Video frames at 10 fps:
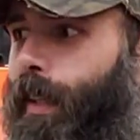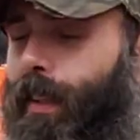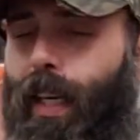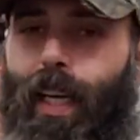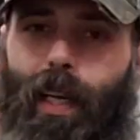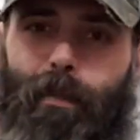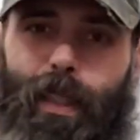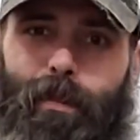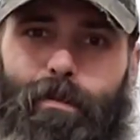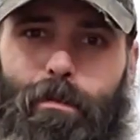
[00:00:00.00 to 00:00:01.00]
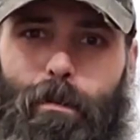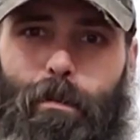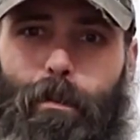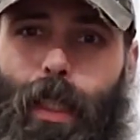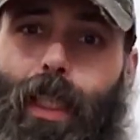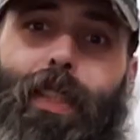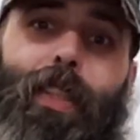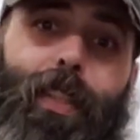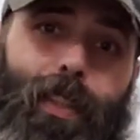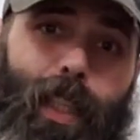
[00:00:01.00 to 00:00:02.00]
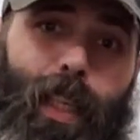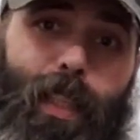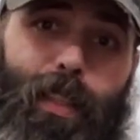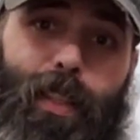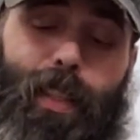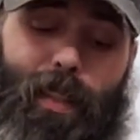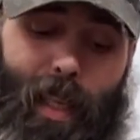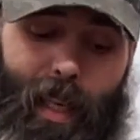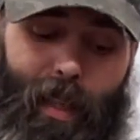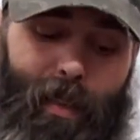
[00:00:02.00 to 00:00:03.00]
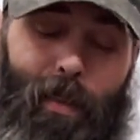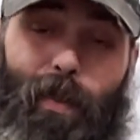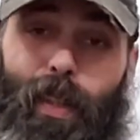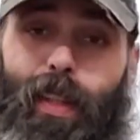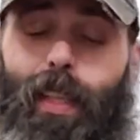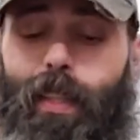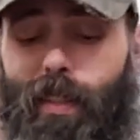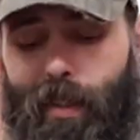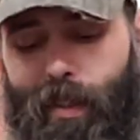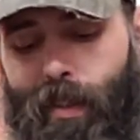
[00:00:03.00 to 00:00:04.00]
time, and be easier to change a tire with this